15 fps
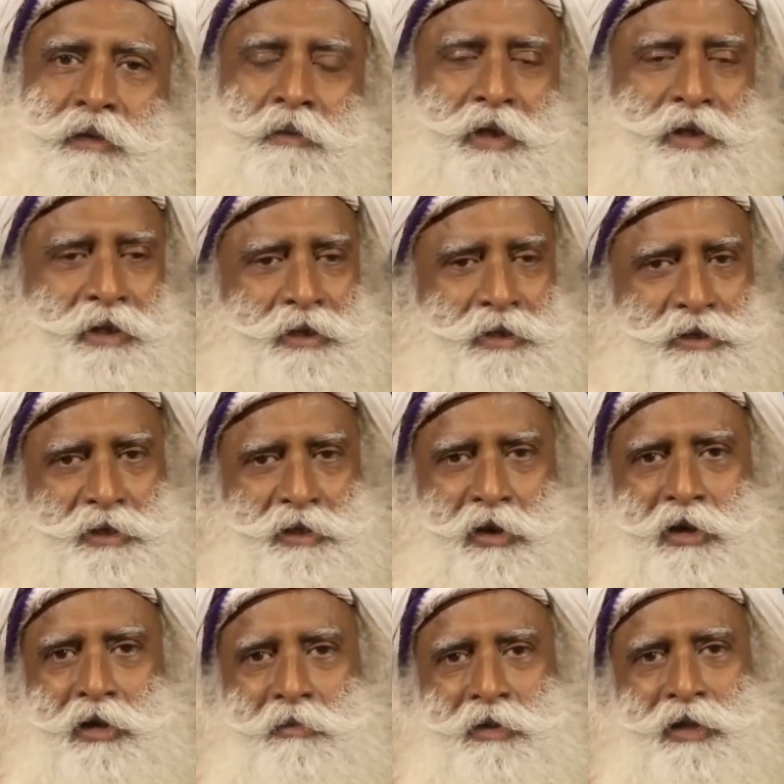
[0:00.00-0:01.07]
whether it's
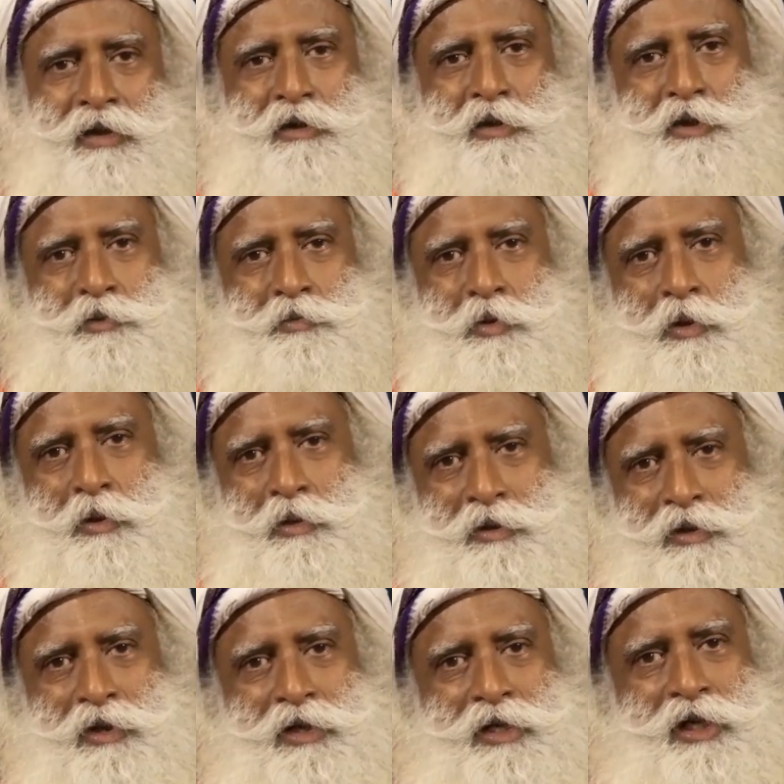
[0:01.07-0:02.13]
economy or
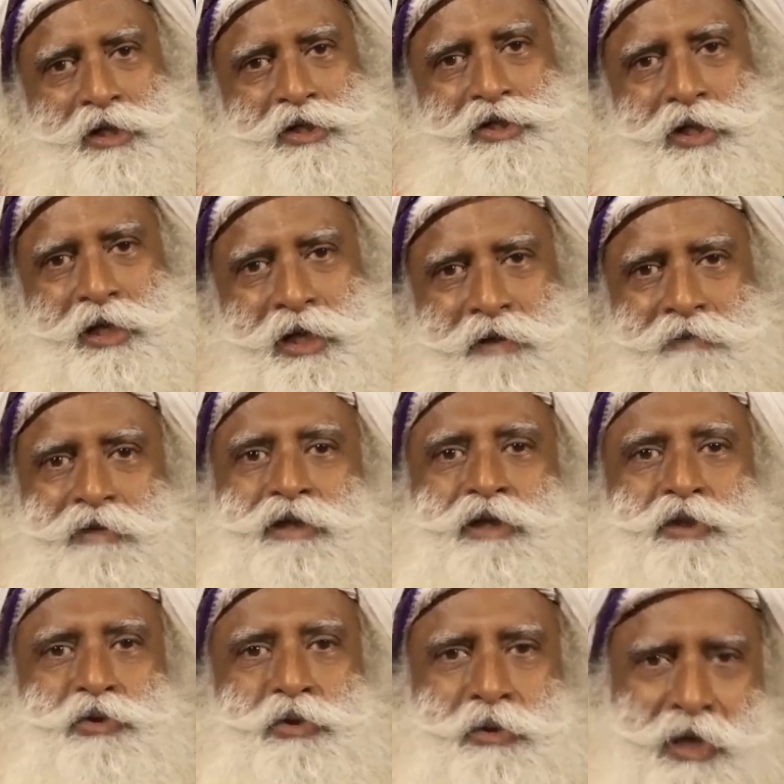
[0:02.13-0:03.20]
sport or culture,
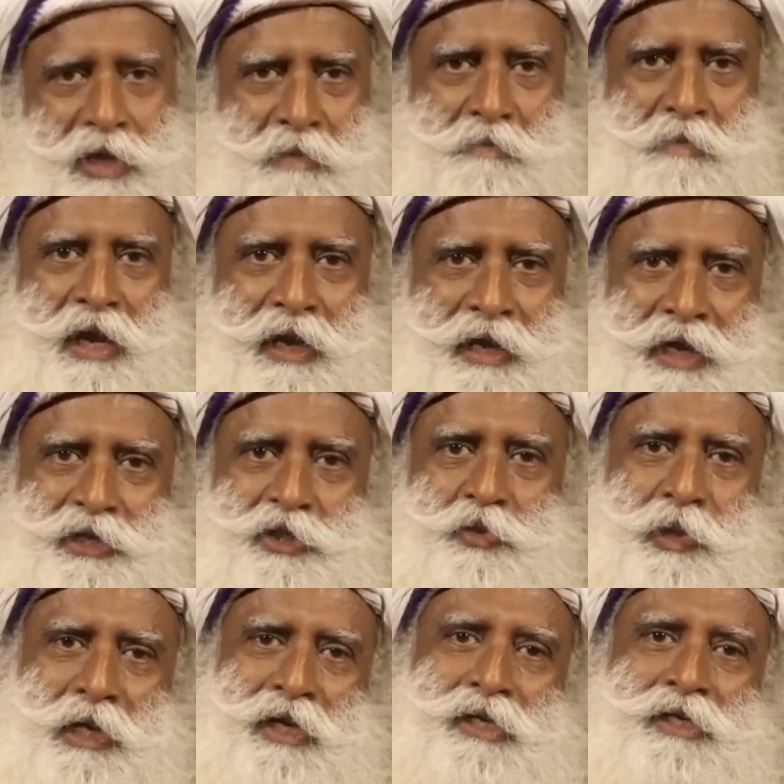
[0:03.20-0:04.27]
everything should come back as
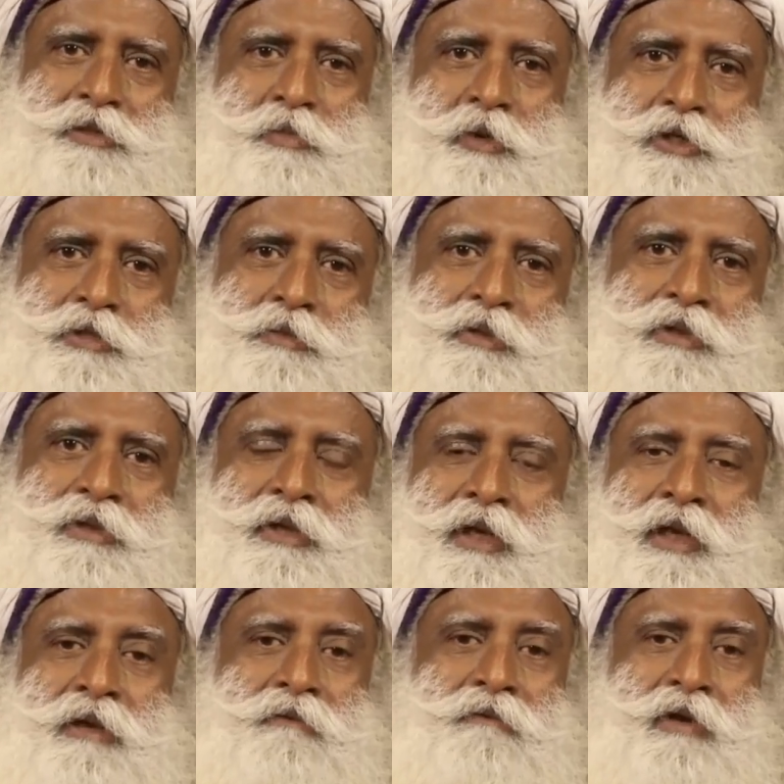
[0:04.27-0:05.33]
quickly as possible.
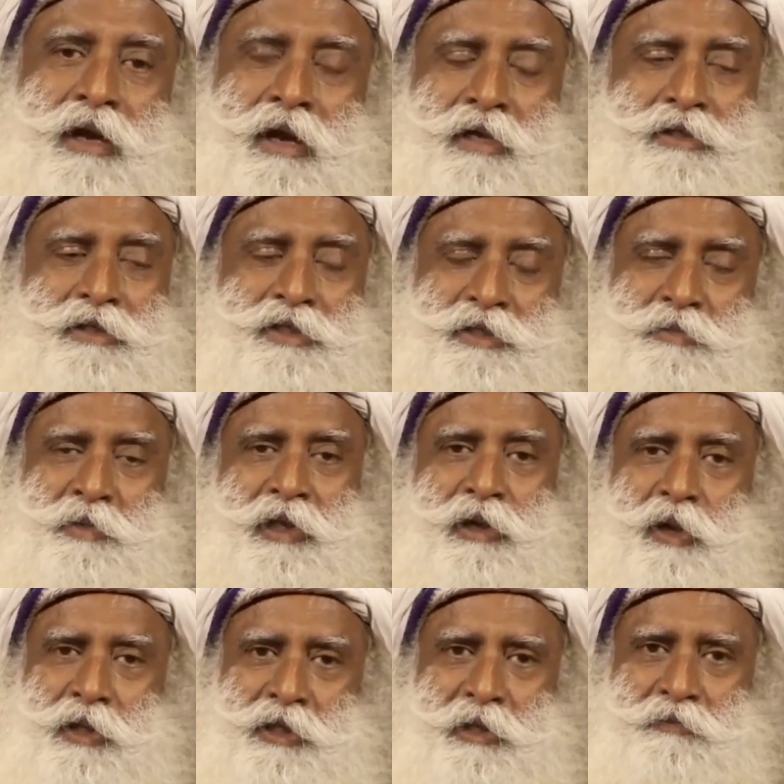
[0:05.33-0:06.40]
We can't just be
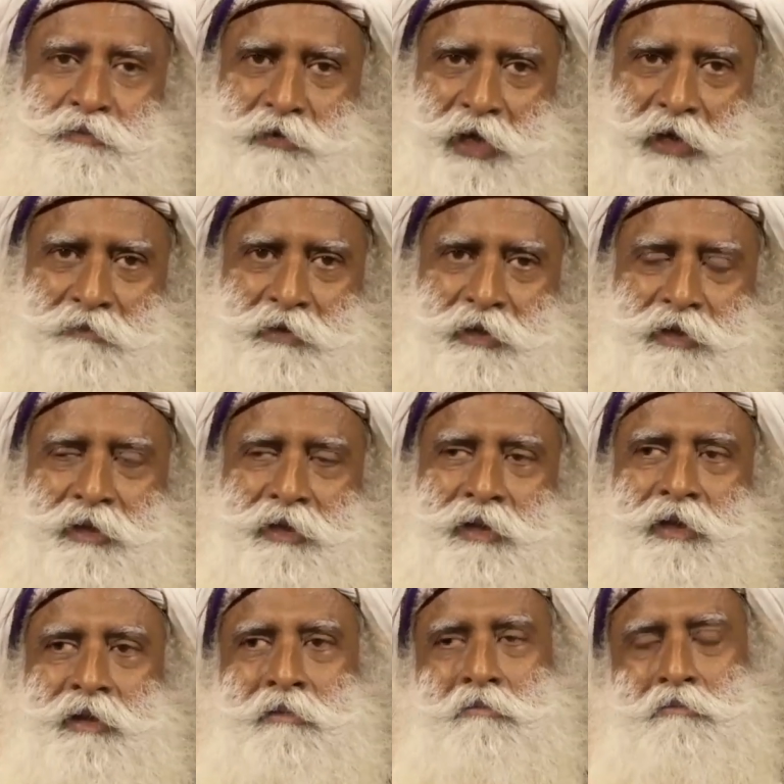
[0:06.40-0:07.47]
locked up forever,
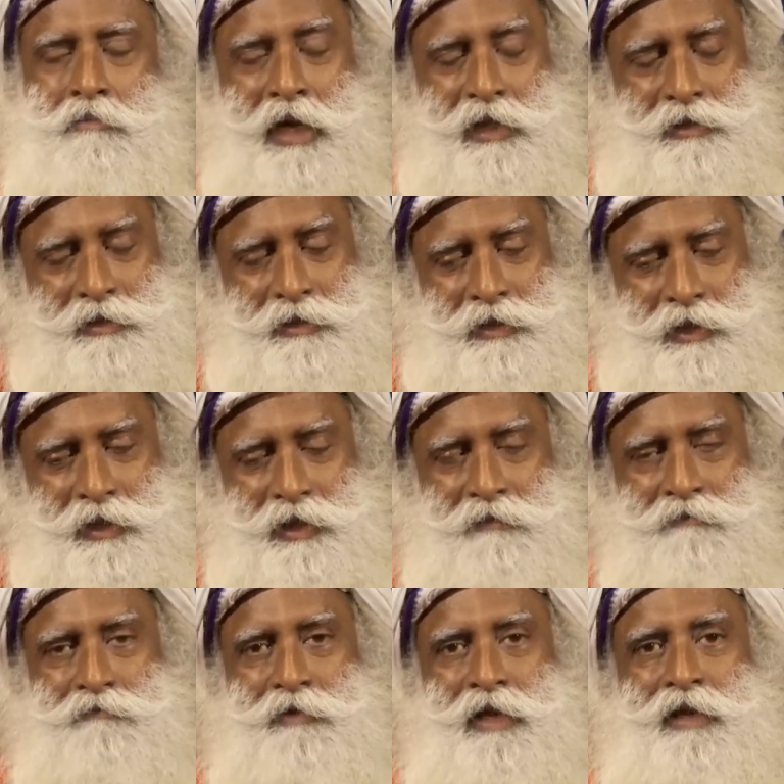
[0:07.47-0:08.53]
but in a
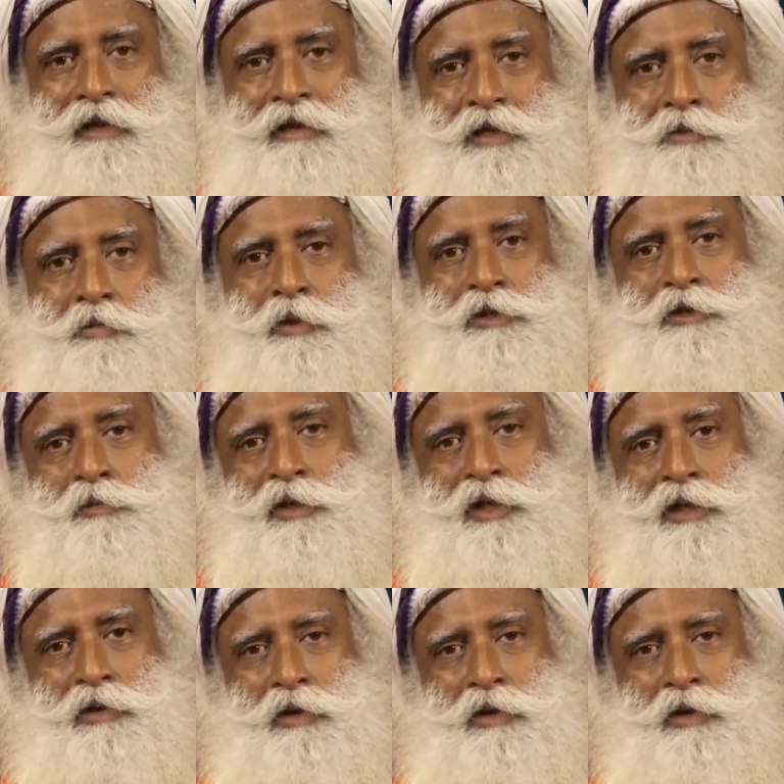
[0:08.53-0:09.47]
very responsible and